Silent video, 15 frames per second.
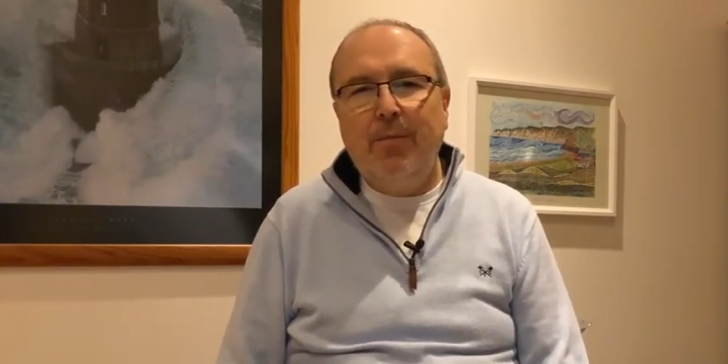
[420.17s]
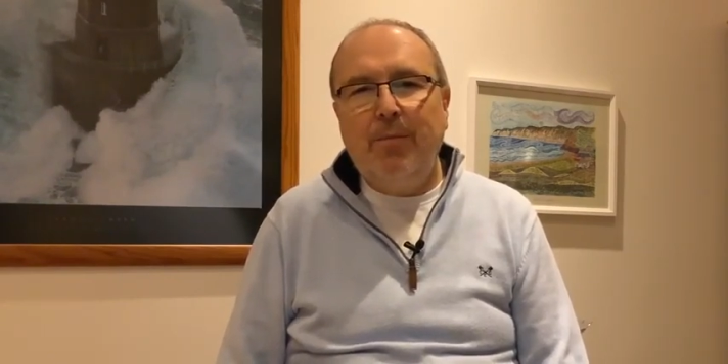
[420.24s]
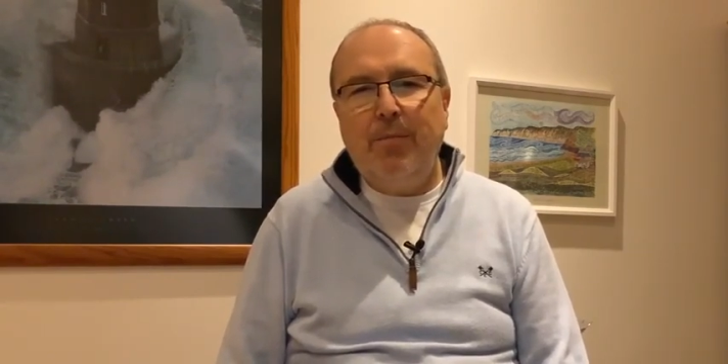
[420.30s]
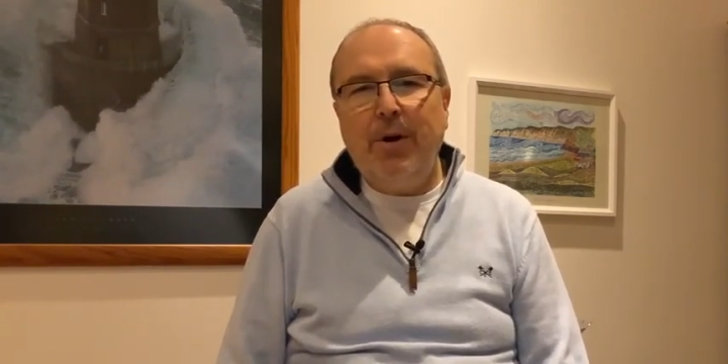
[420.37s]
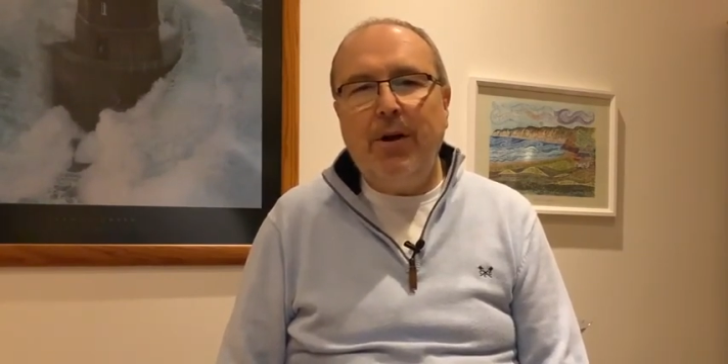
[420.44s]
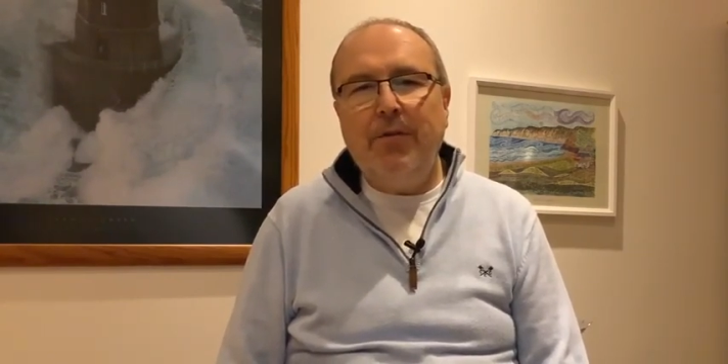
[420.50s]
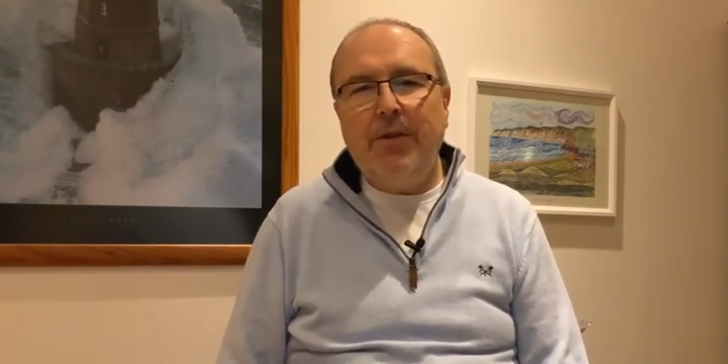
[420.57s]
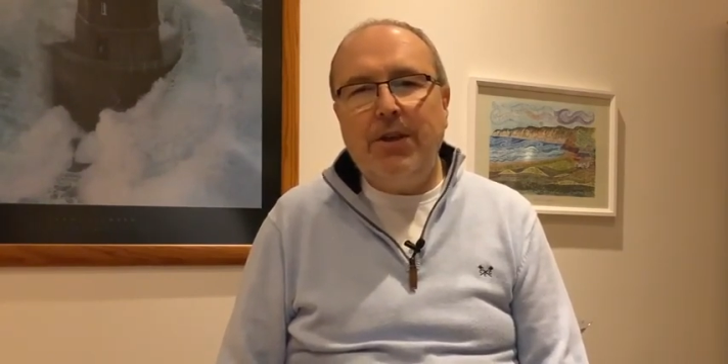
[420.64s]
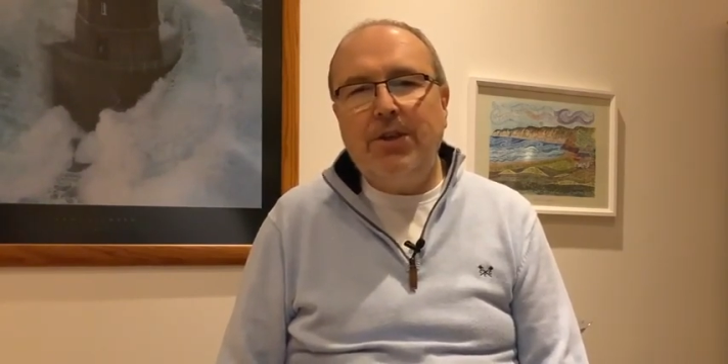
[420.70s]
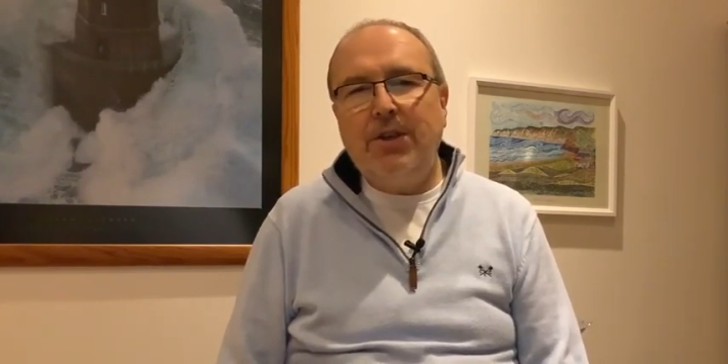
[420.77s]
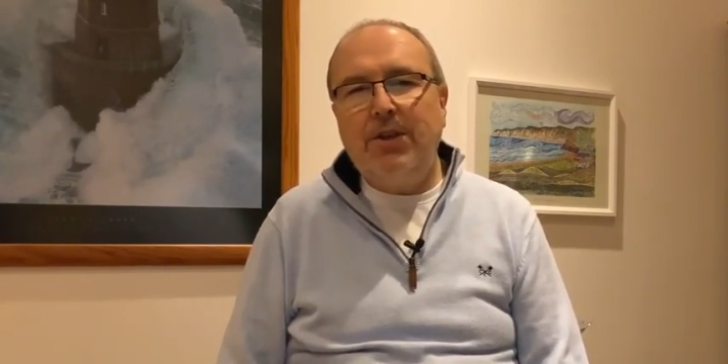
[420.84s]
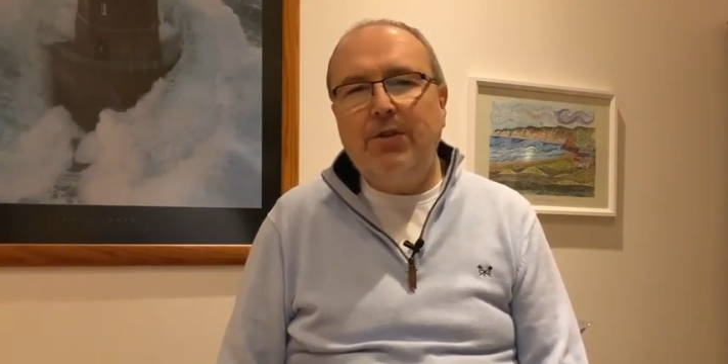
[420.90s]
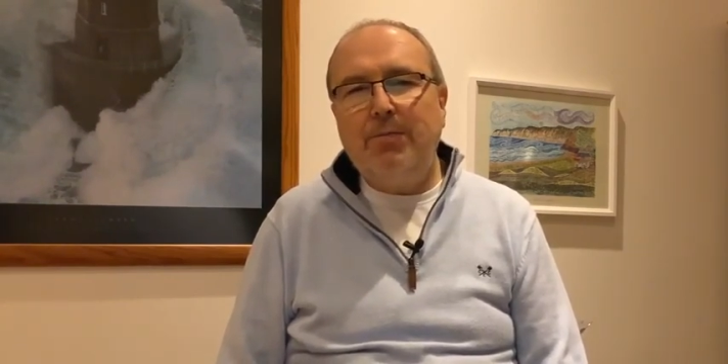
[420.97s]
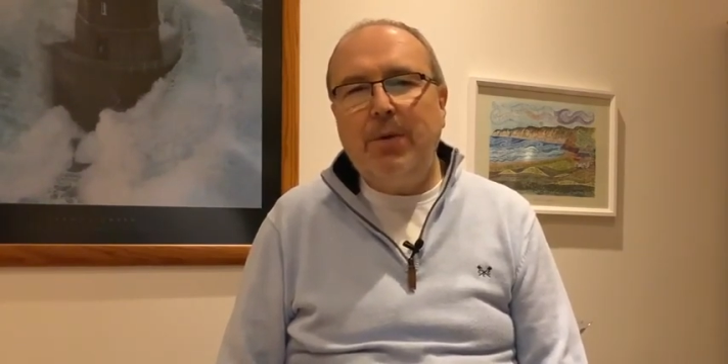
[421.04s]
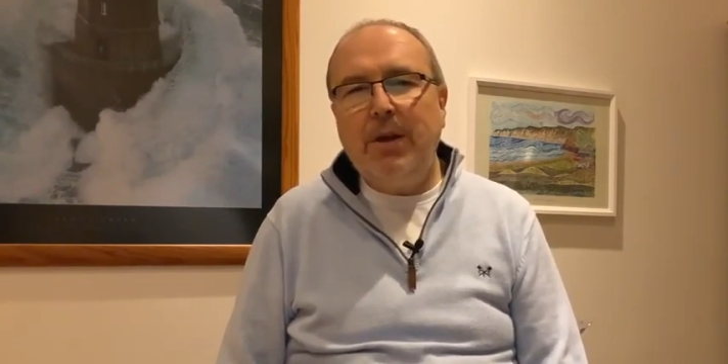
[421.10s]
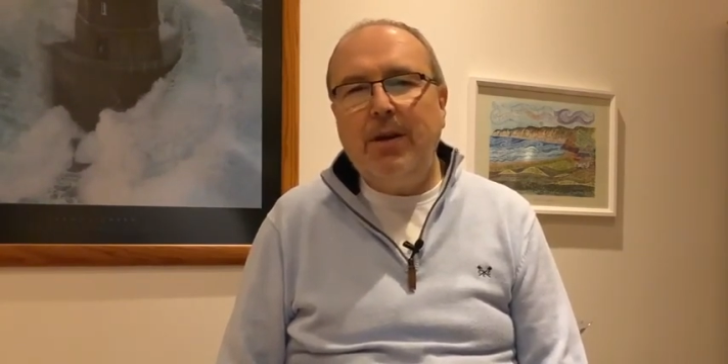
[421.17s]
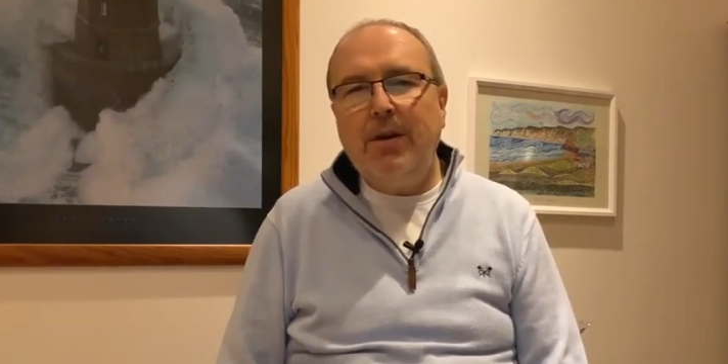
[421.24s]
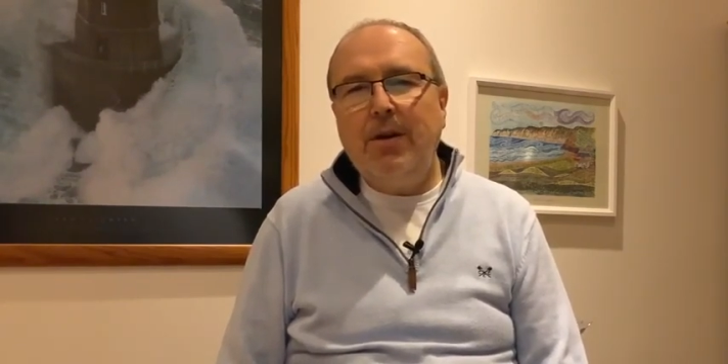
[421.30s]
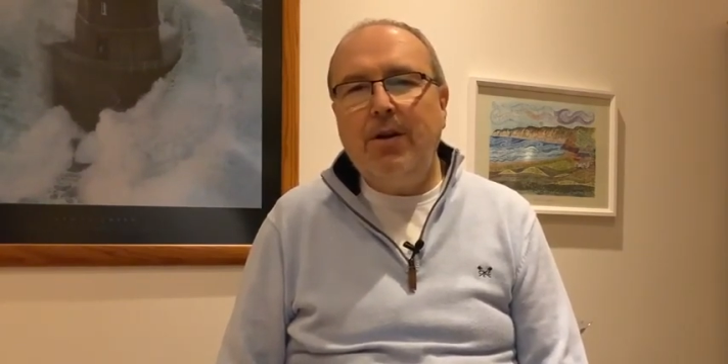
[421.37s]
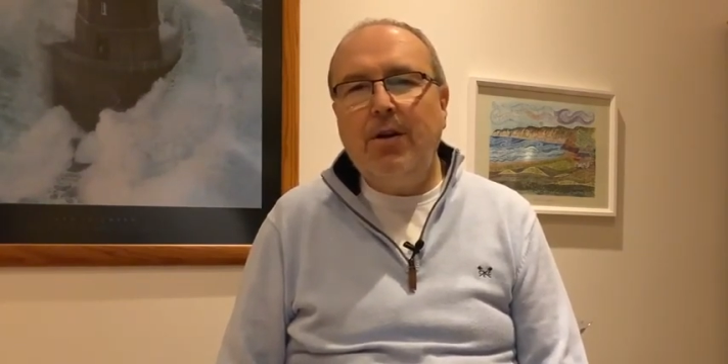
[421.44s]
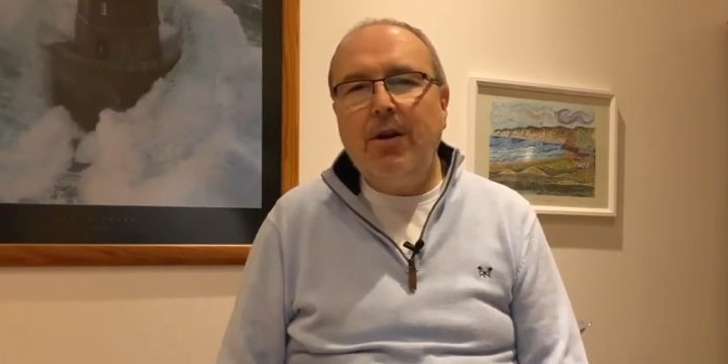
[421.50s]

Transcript: But this has been